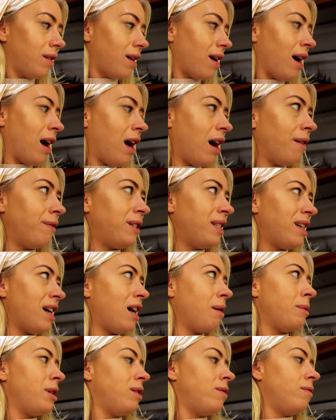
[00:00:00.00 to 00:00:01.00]
have
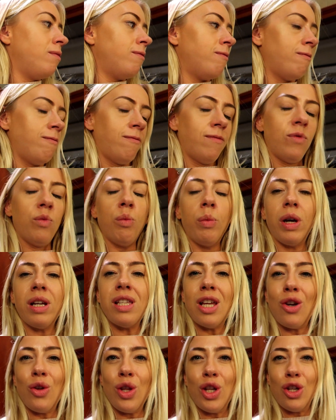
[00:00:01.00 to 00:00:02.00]
salmon,
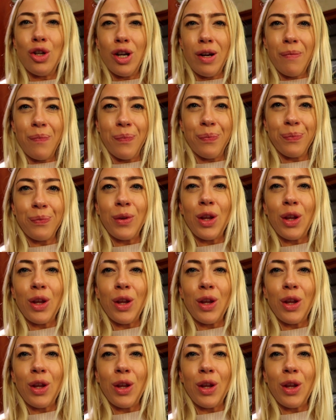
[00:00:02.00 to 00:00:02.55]
because I know they do it.